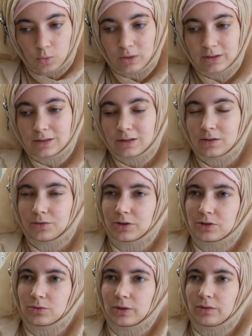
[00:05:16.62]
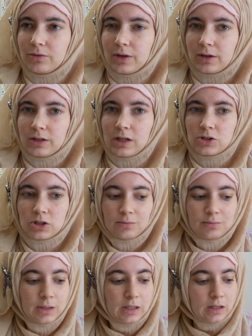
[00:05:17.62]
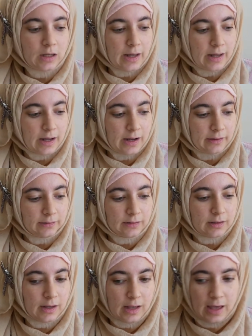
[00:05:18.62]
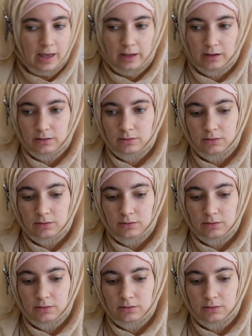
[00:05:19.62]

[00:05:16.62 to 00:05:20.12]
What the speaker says: What's the difference between Foundation B and A?